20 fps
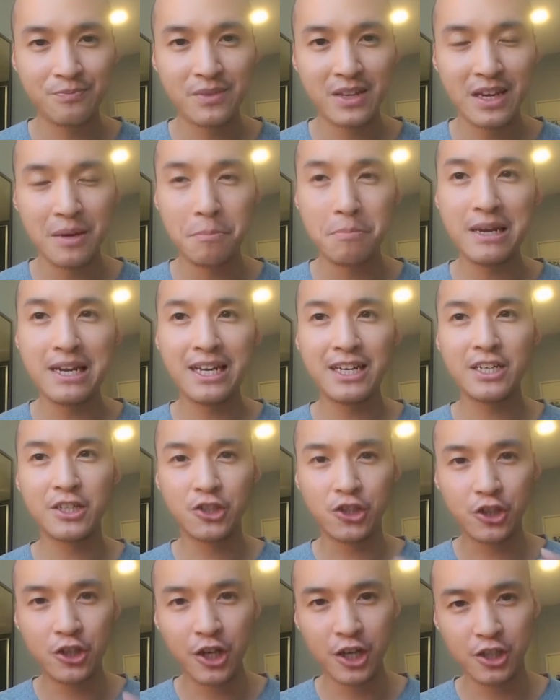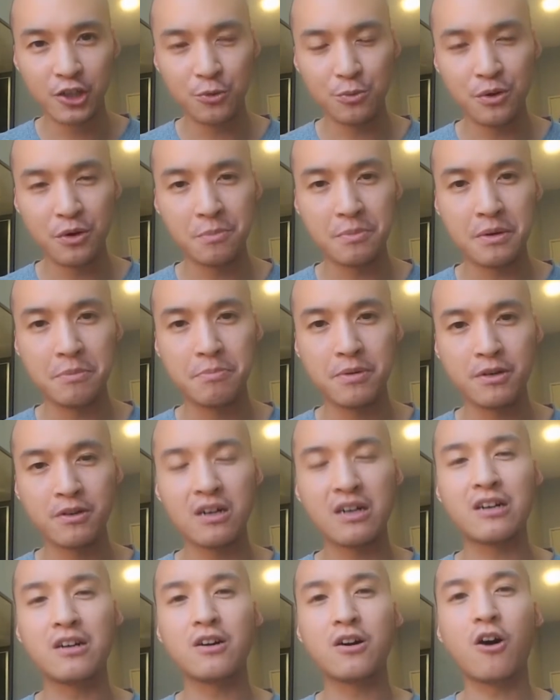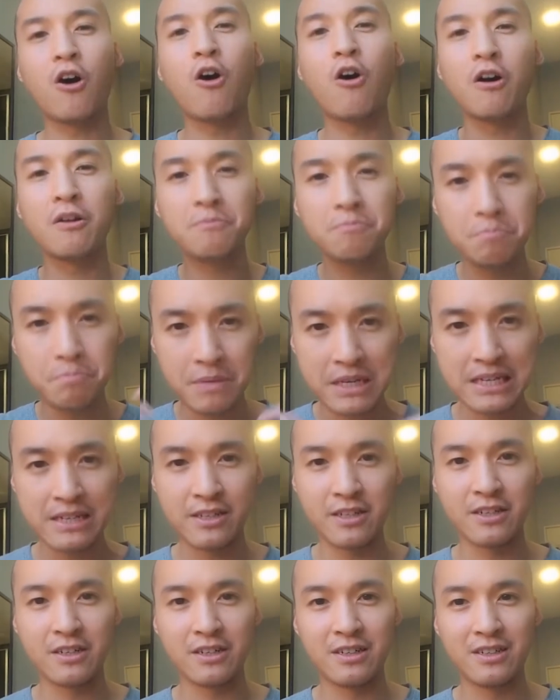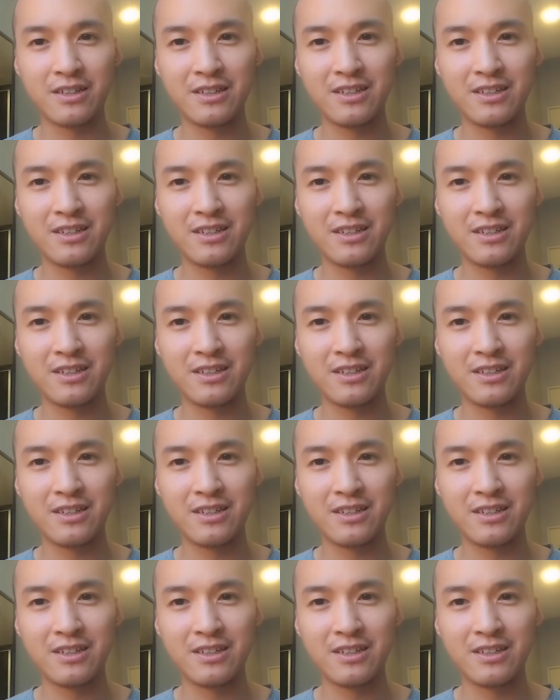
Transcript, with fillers: meaning the church will be built on Peter.